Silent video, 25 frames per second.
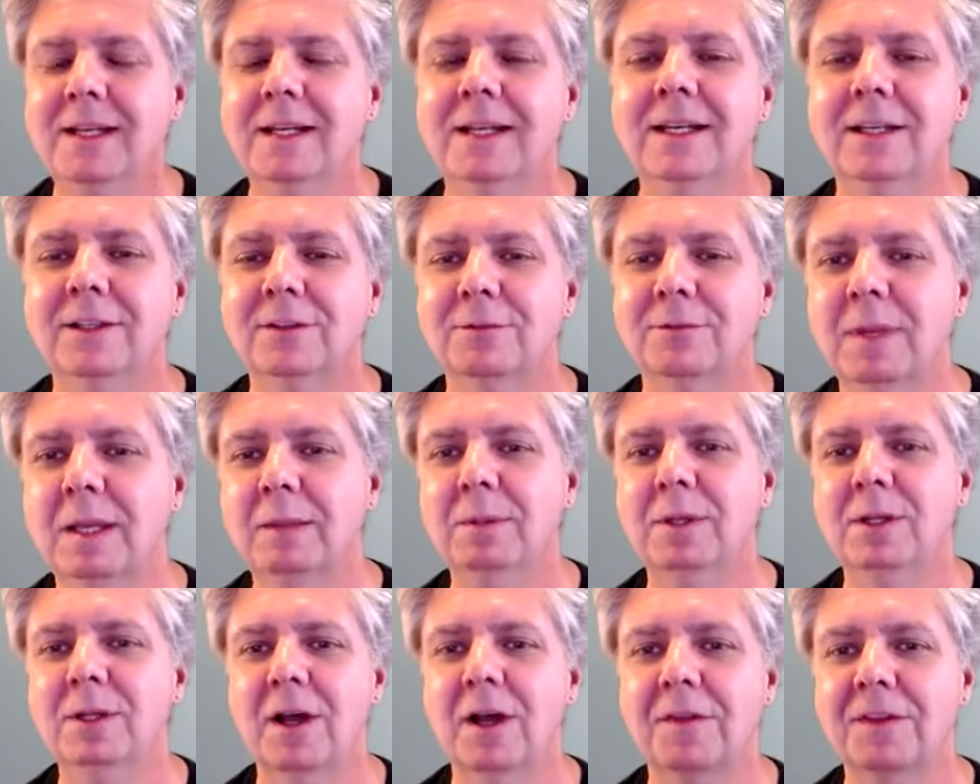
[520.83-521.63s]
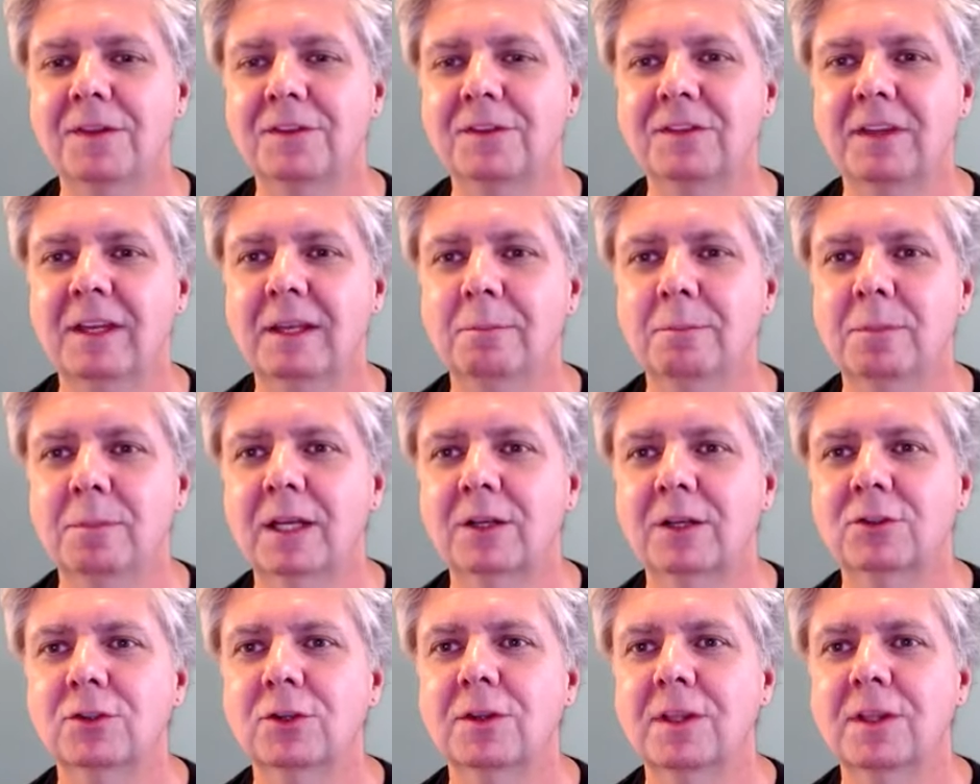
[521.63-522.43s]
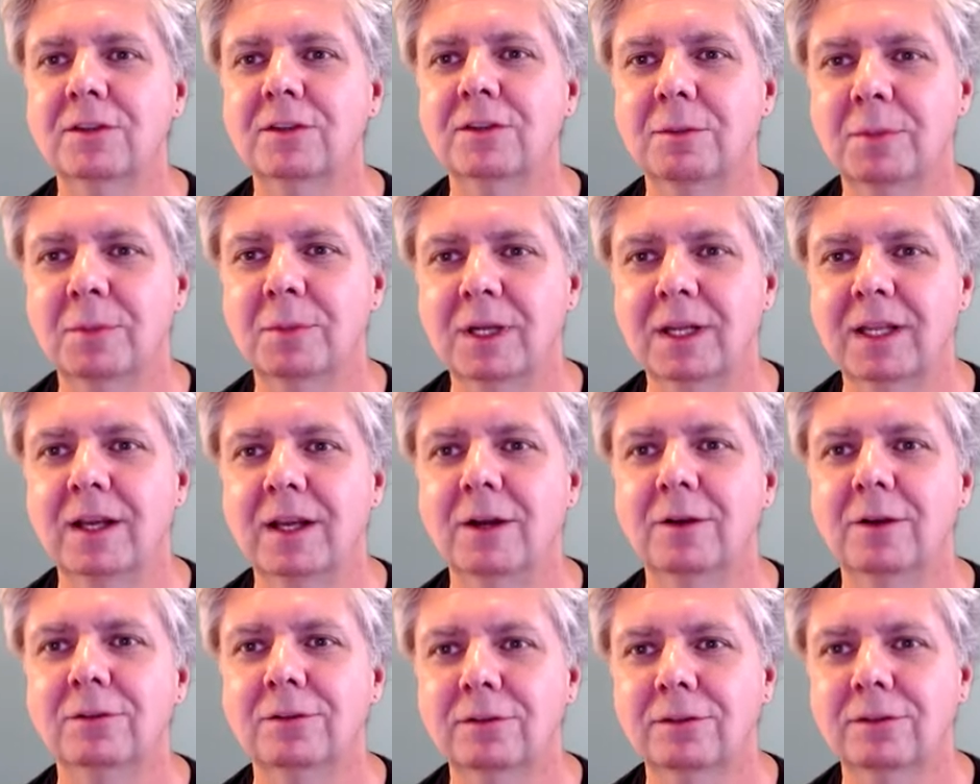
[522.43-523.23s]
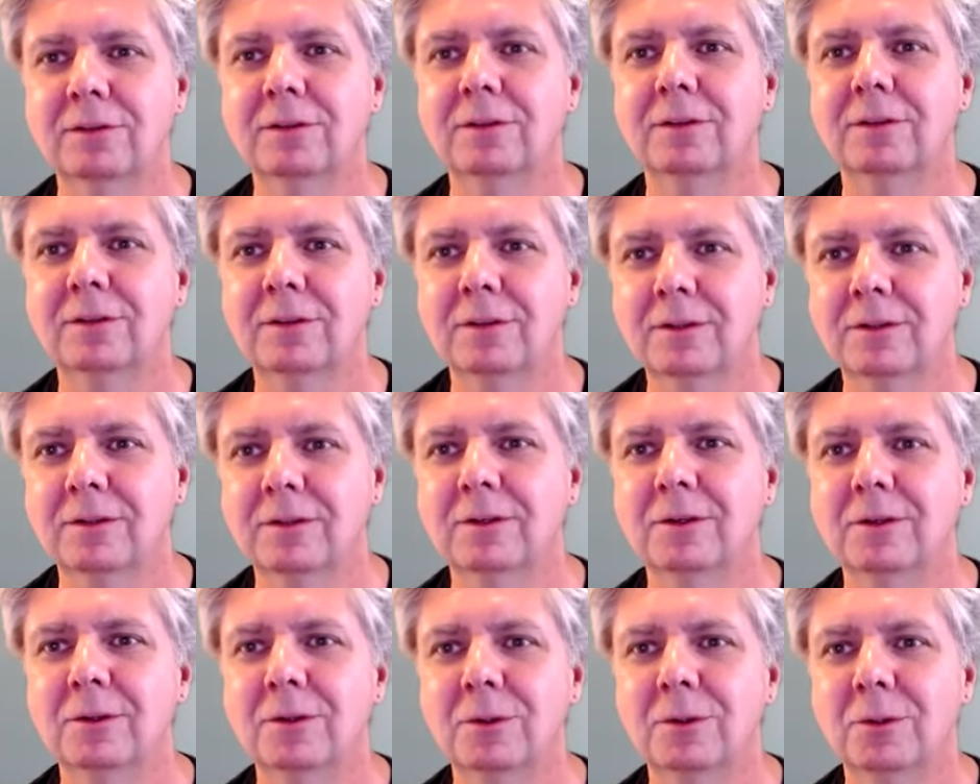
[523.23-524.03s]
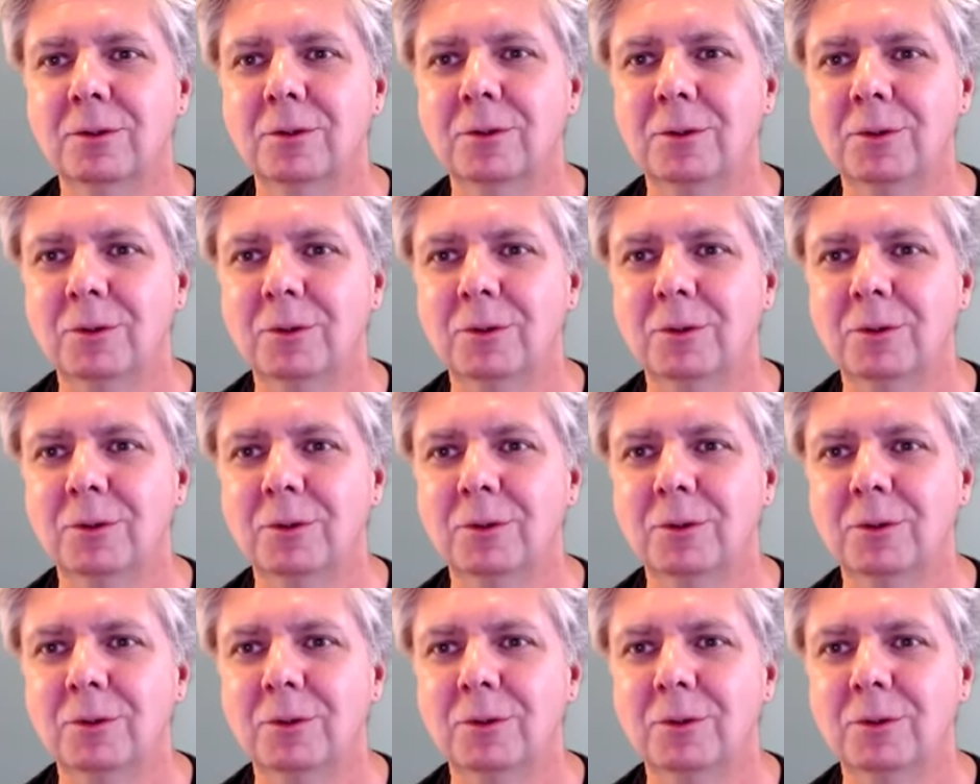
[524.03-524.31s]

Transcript: is maybe not the same picture that somebody else mm.